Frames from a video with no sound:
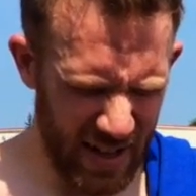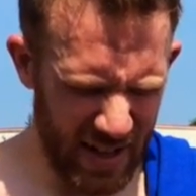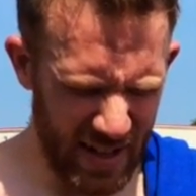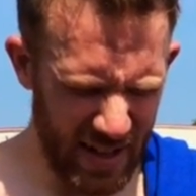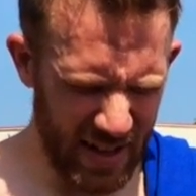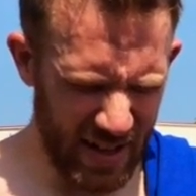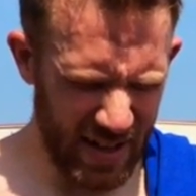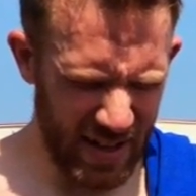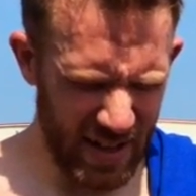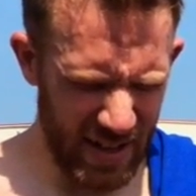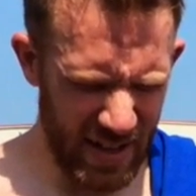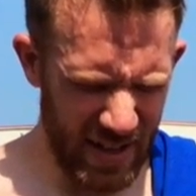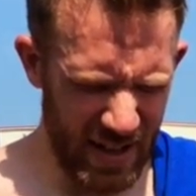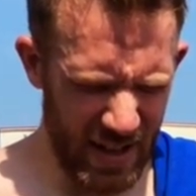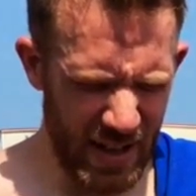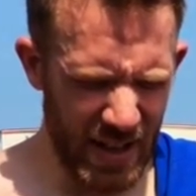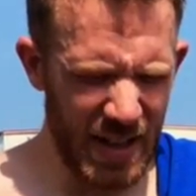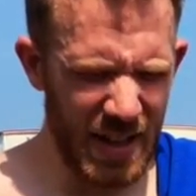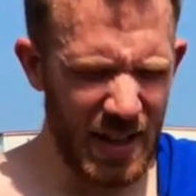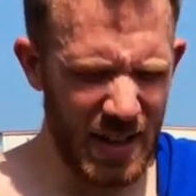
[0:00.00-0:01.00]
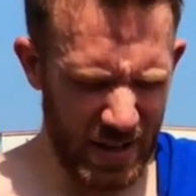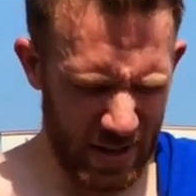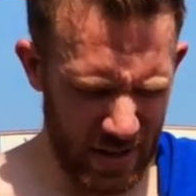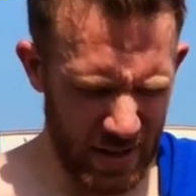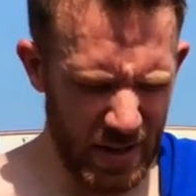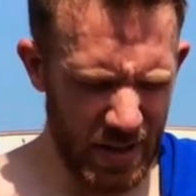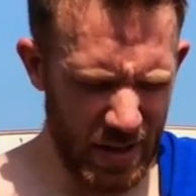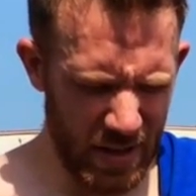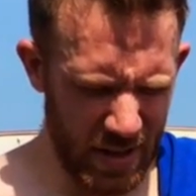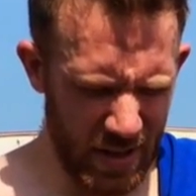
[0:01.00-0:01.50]
Zero,
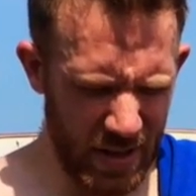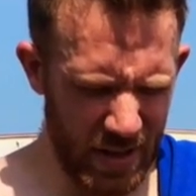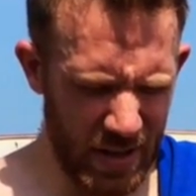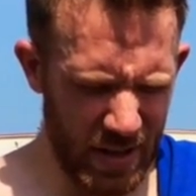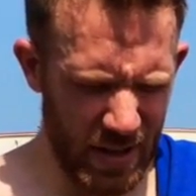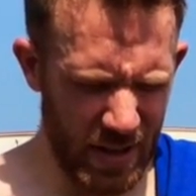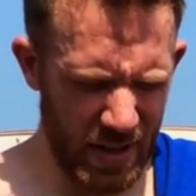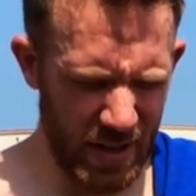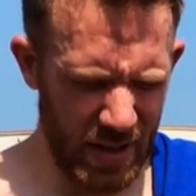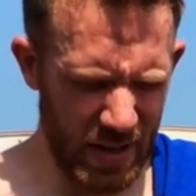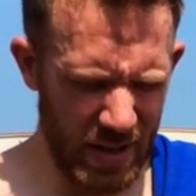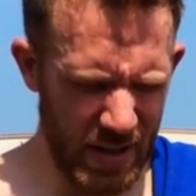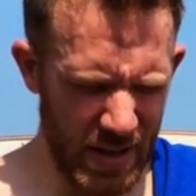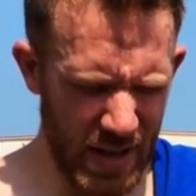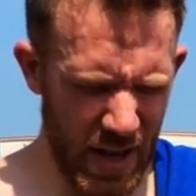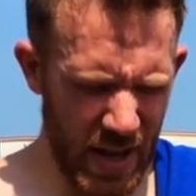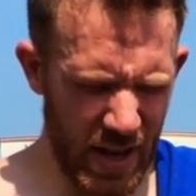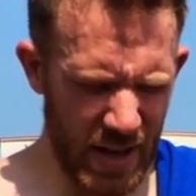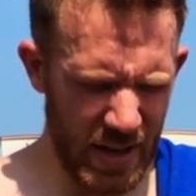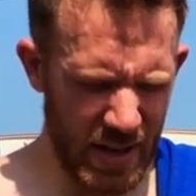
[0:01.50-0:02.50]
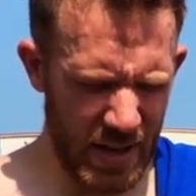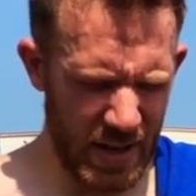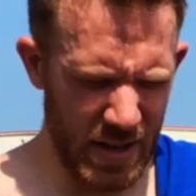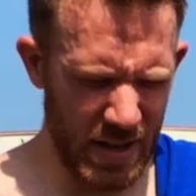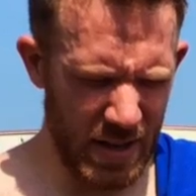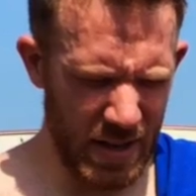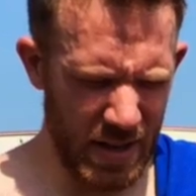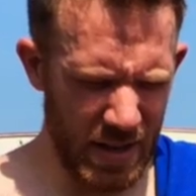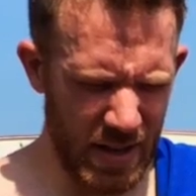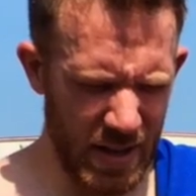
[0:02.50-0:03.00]
three, yeah.
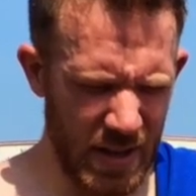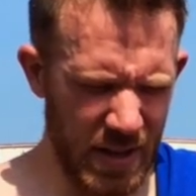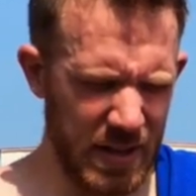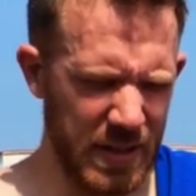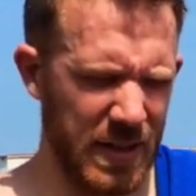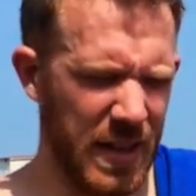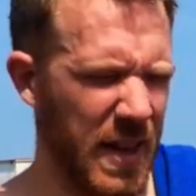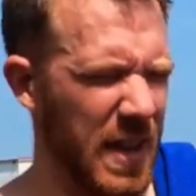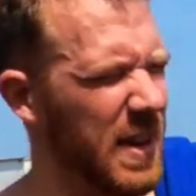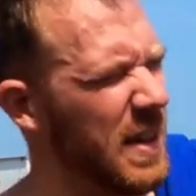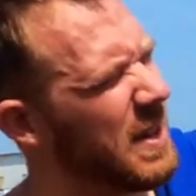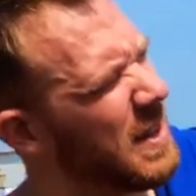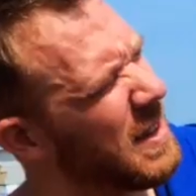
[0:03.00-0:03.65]
four, yeah